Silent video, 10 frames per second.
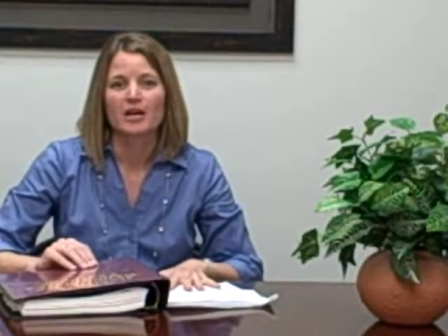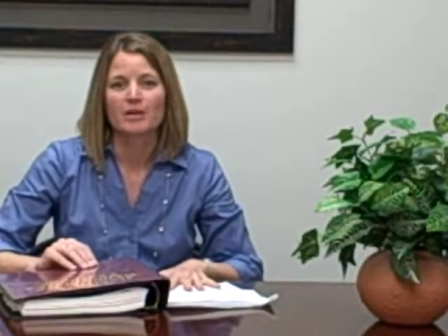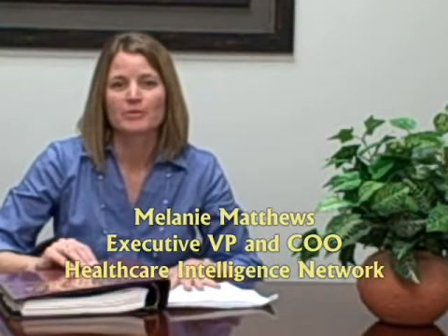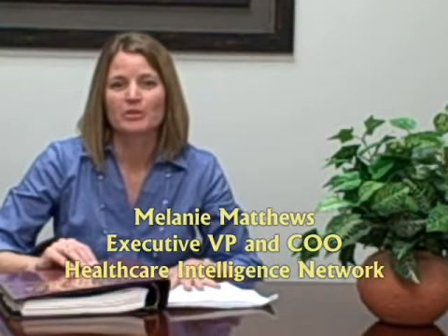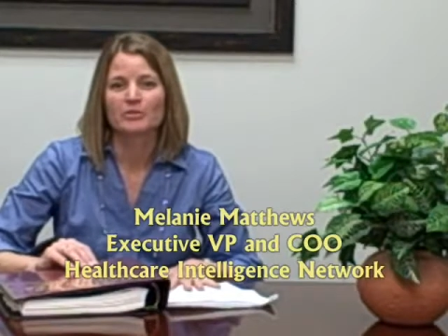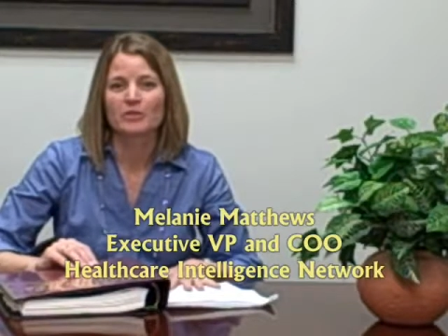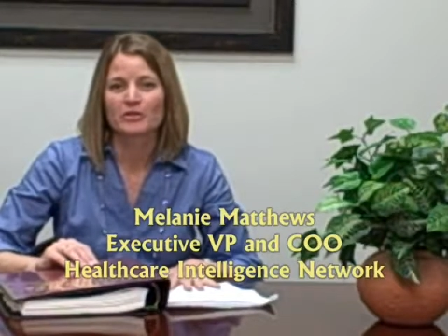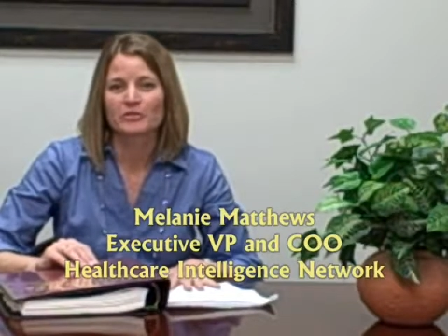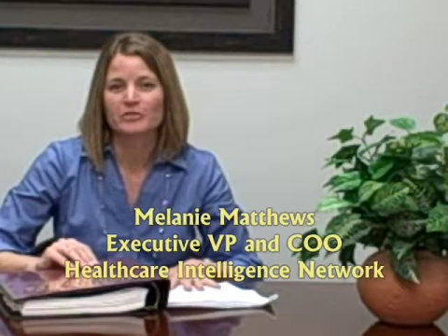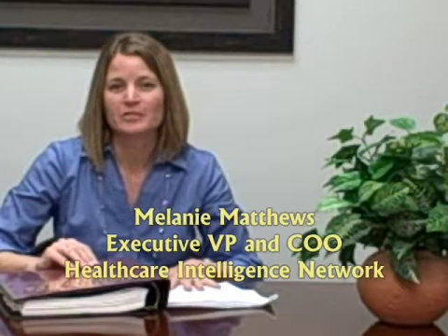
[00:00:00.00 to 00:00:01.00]
I'm here to
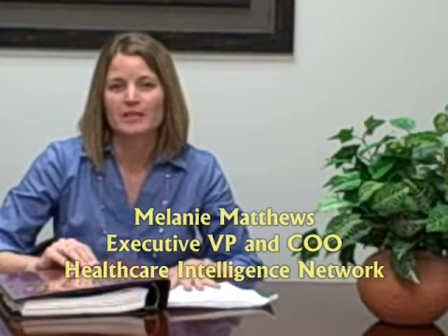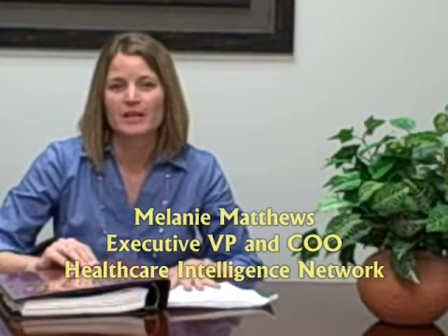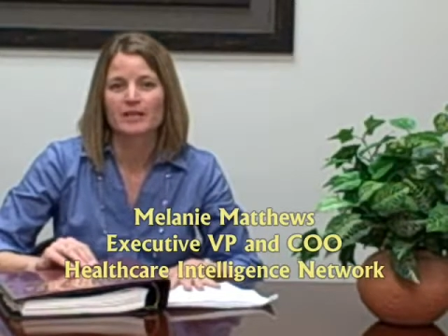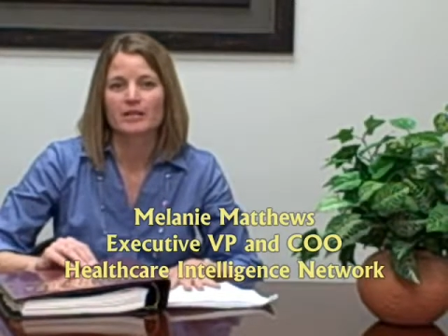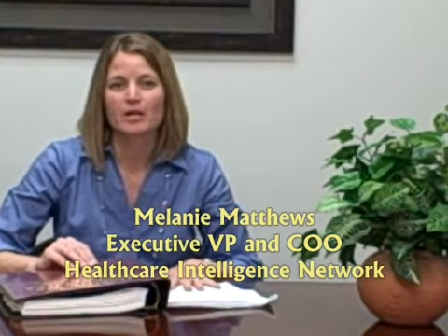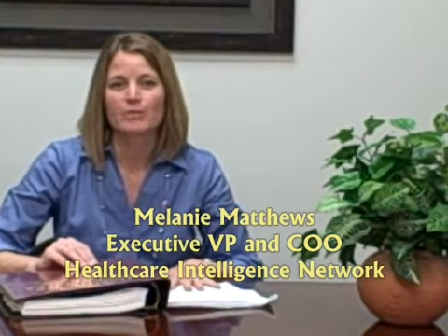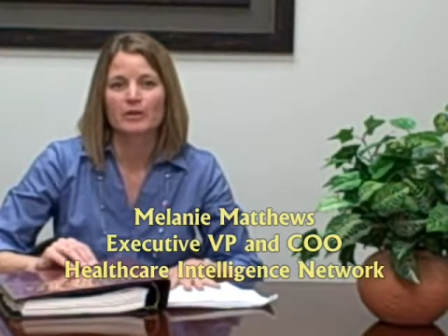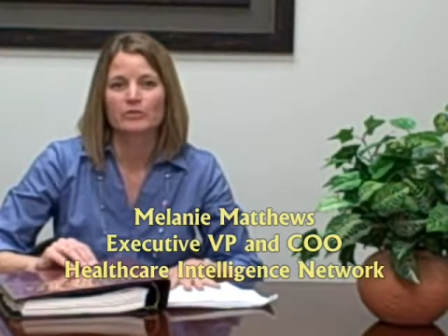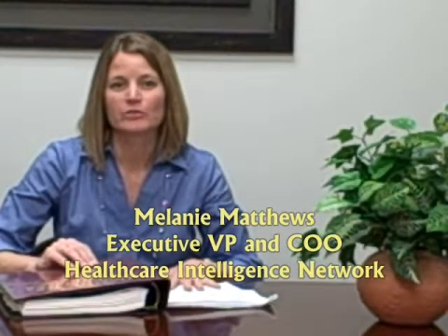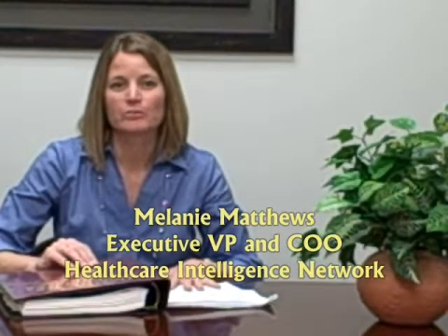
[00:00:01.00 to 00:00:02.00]
talk to you today
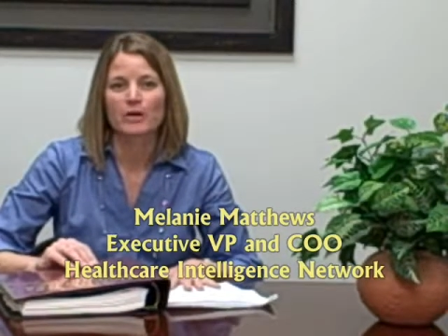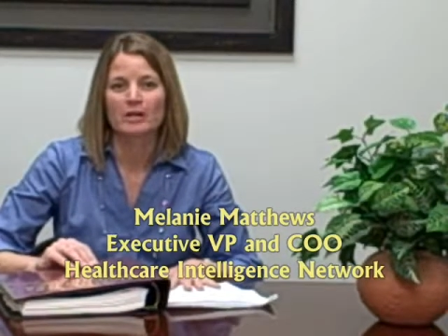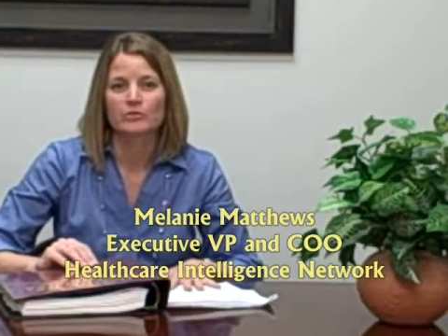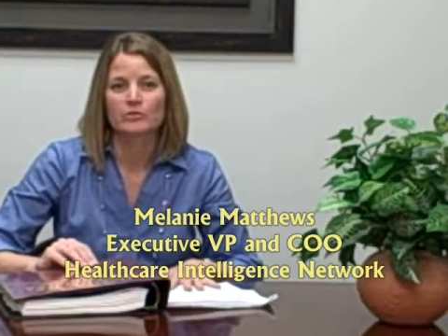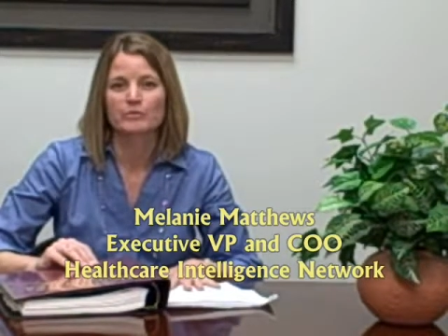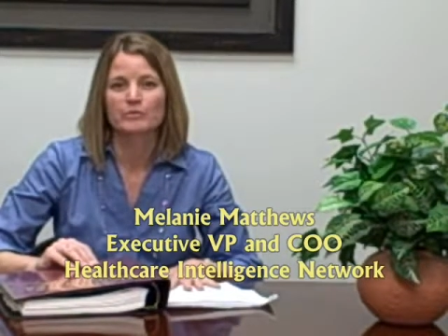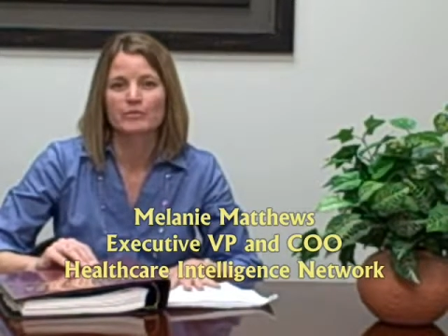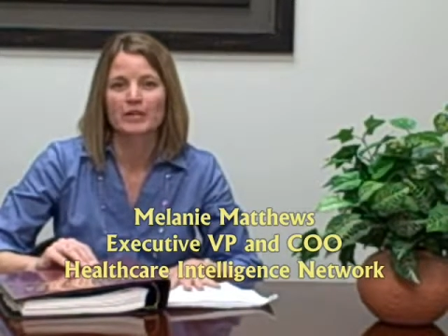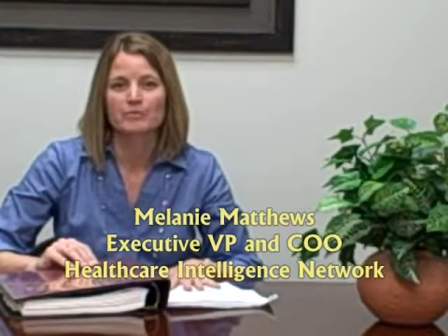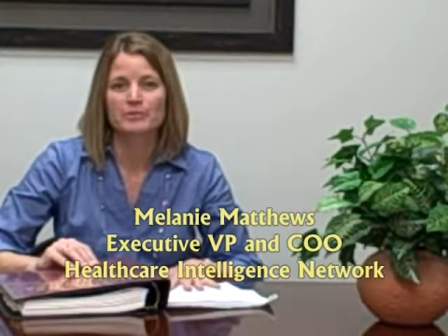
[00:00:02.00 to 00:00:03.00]
about a new product we've
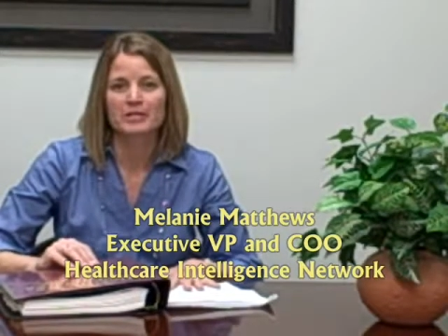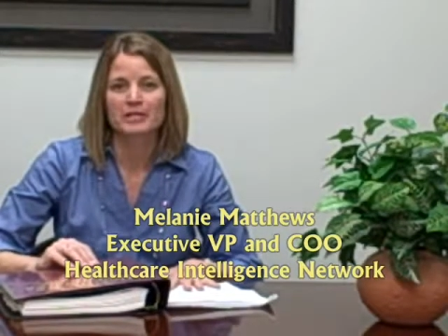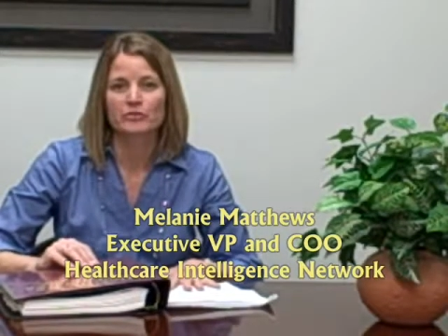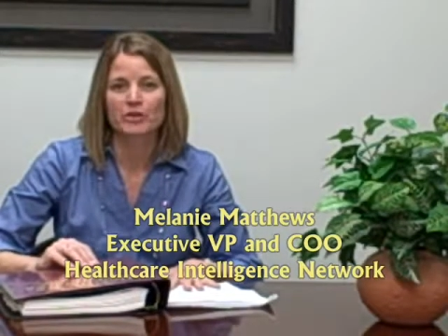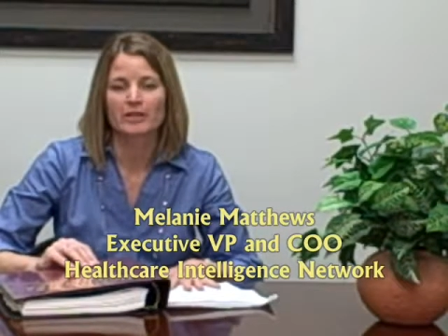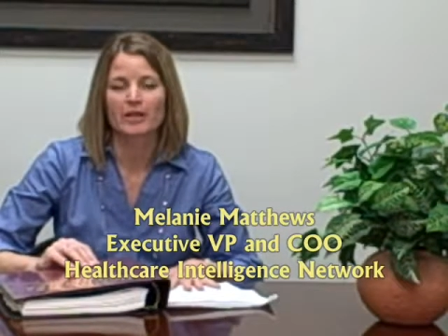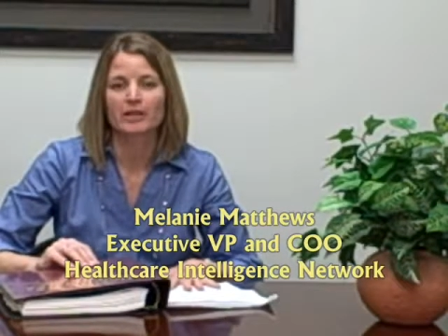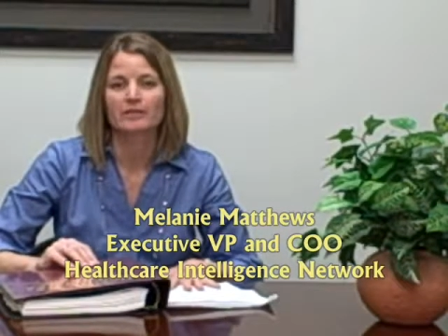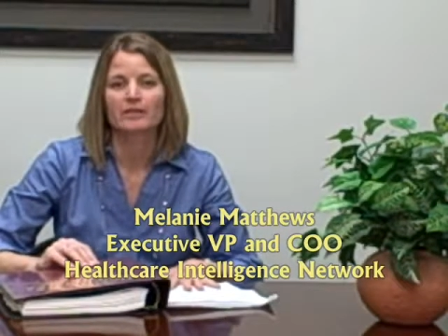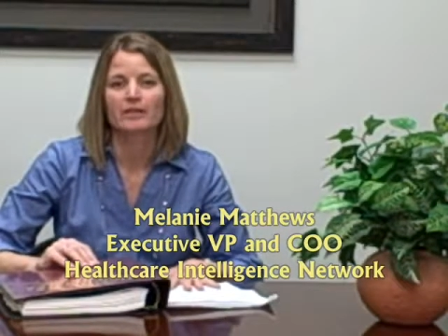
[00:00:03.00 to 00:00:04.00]
developed at
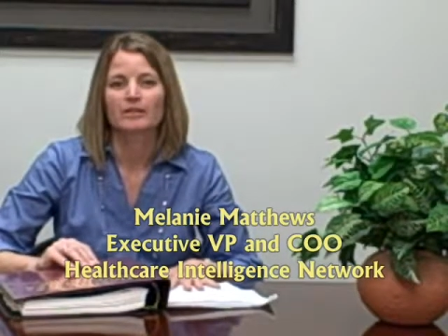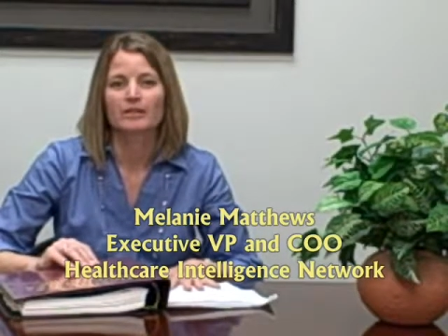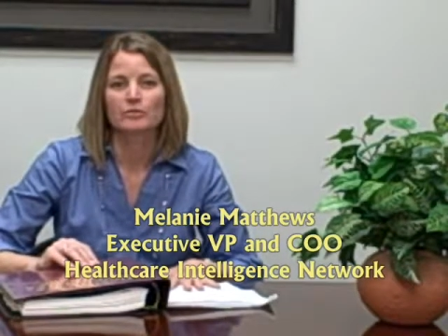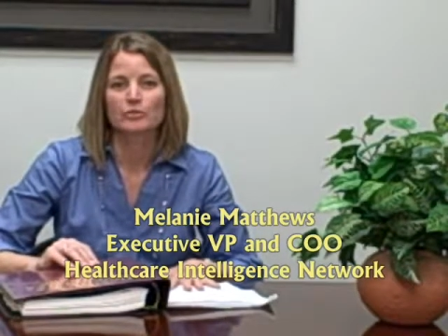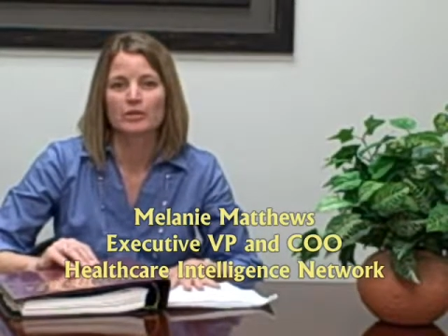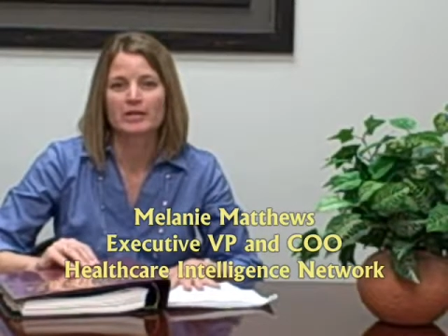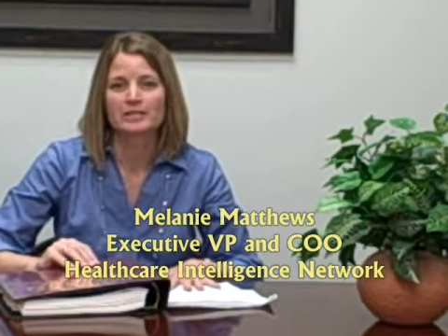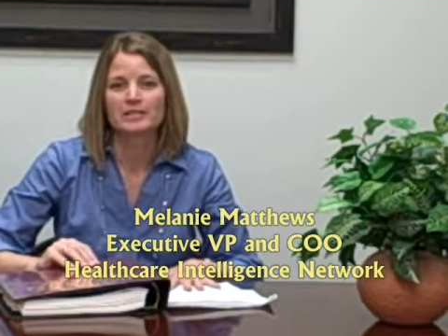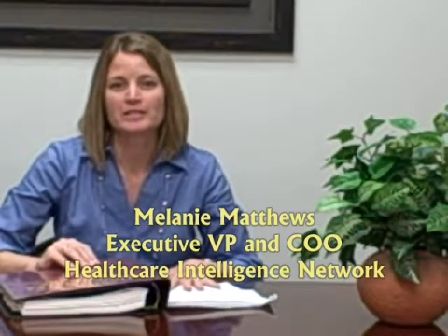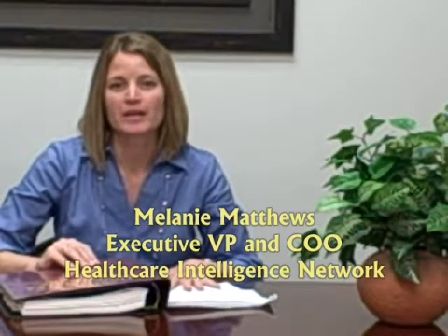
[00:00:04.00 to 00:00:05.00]
HIN, the
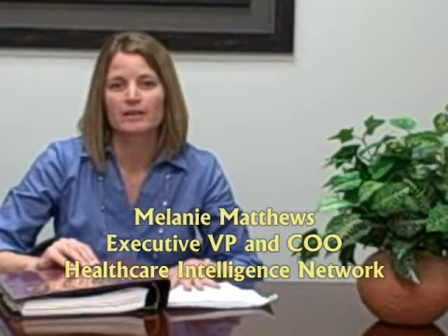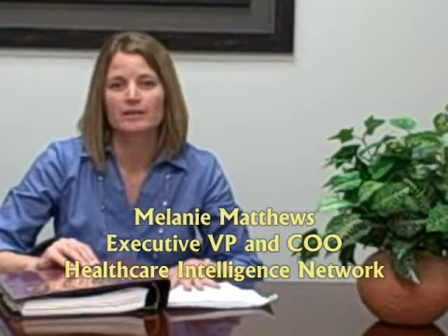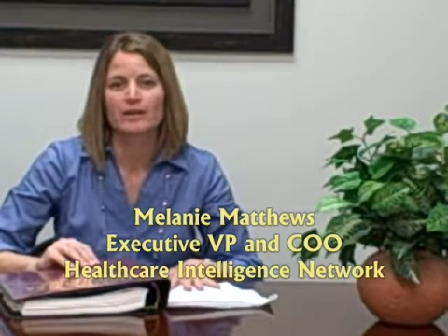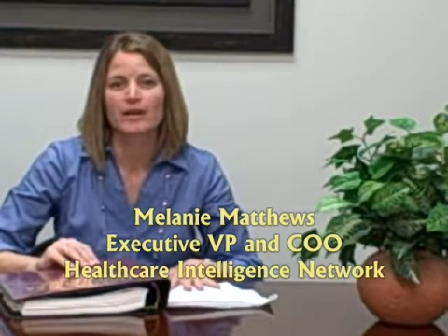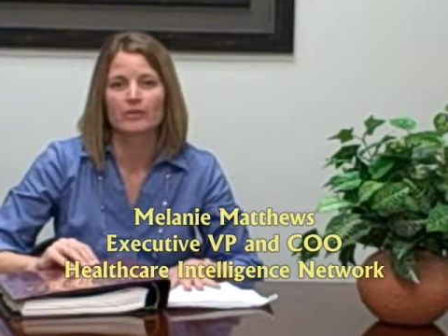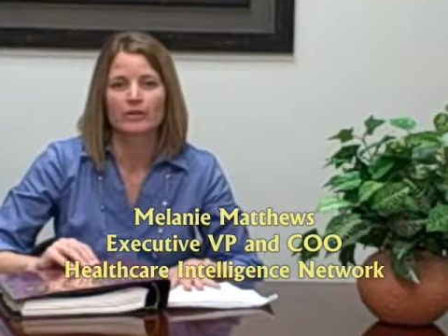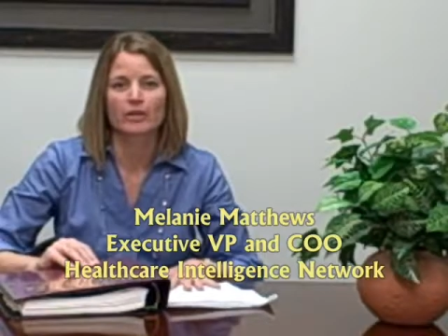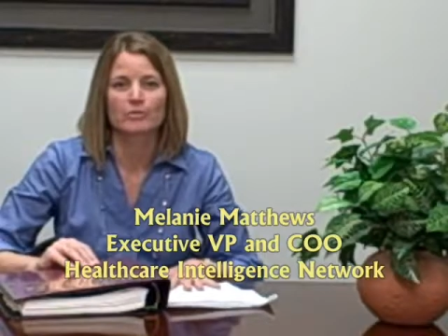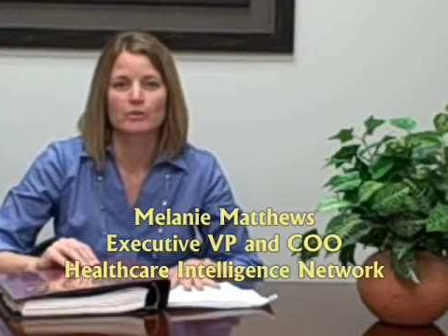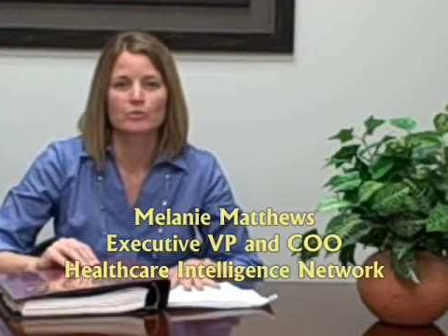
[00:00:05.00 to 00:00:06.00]
2010
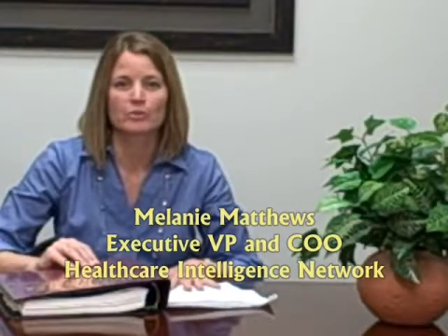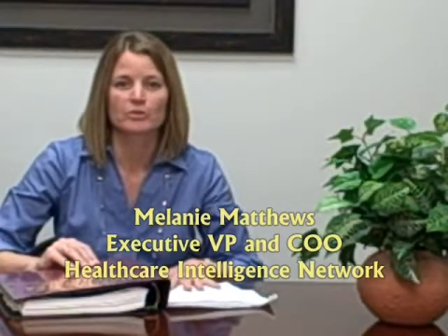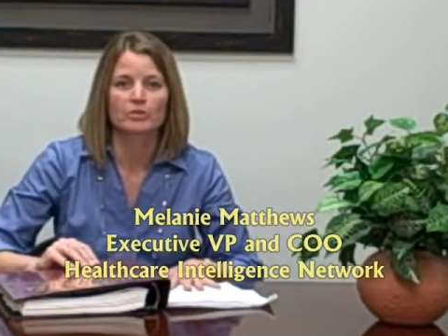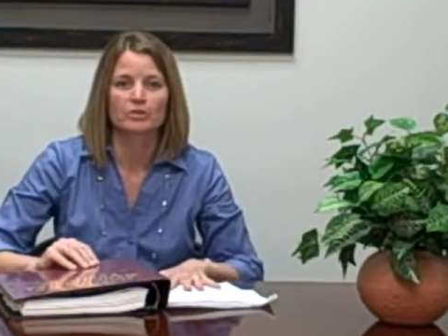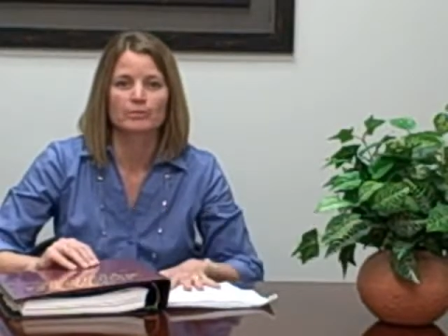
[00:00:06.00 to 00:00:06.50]
Healthcare Benchmarks